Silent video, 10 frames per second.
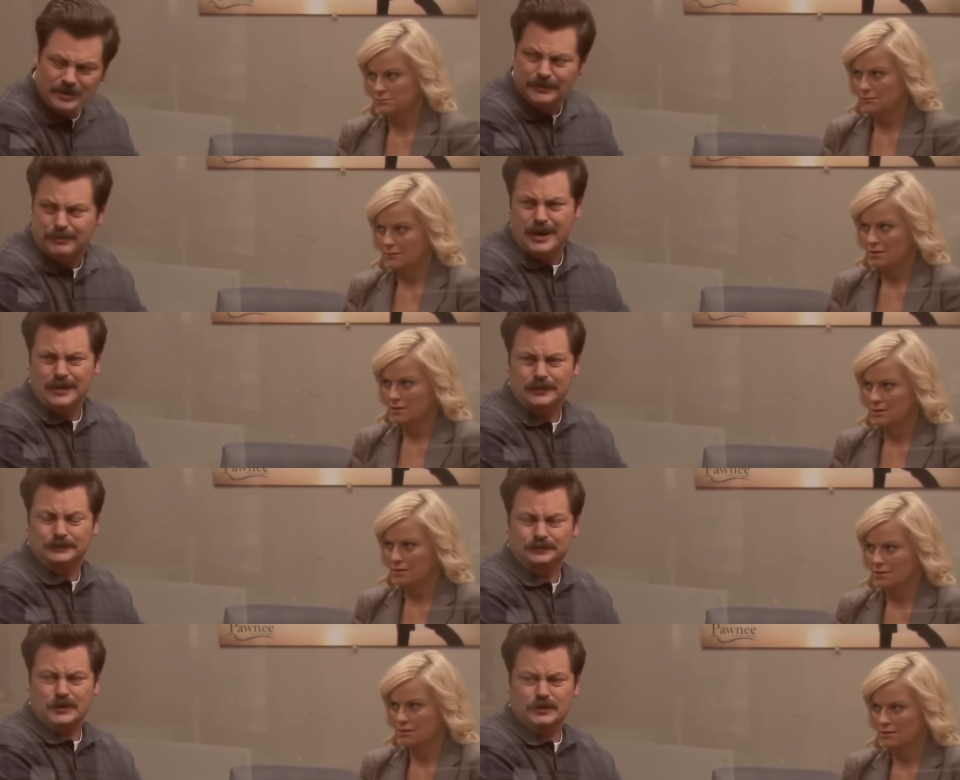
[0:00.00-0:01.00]
Speaker 1: of
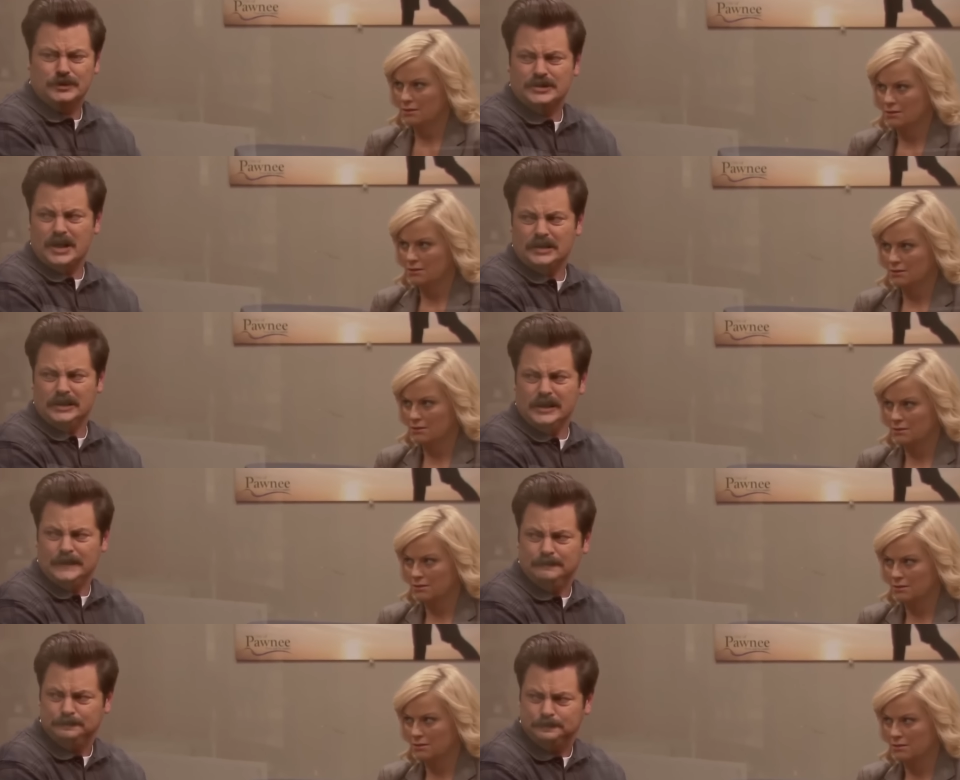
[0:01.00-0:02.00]
fortitude been more
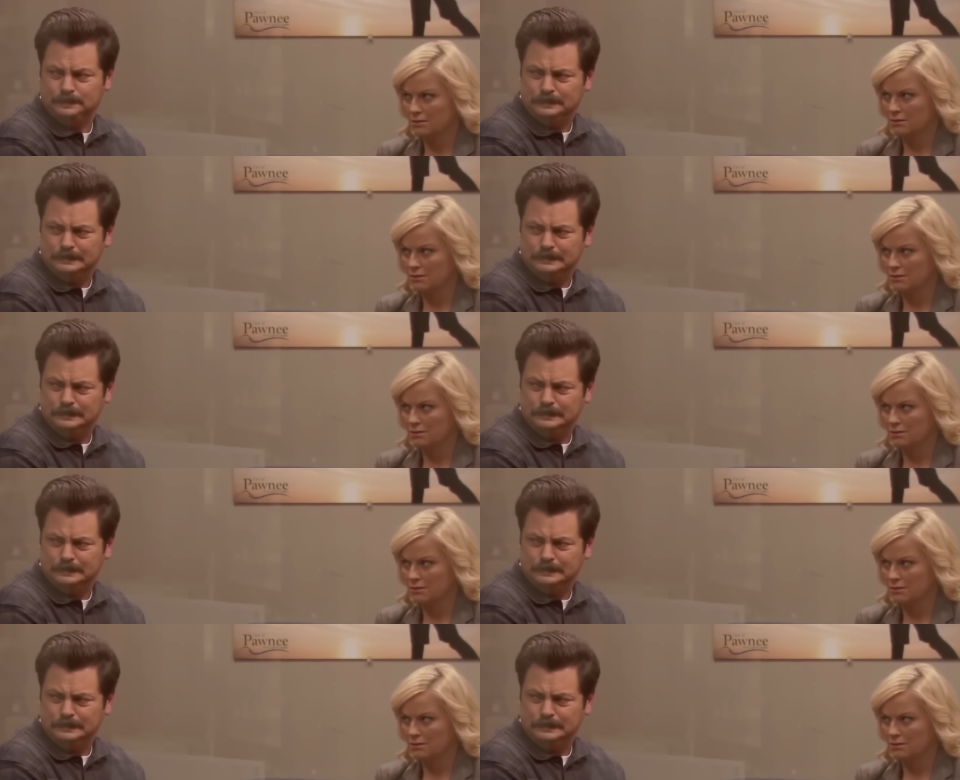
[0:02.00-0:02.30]
uproarious.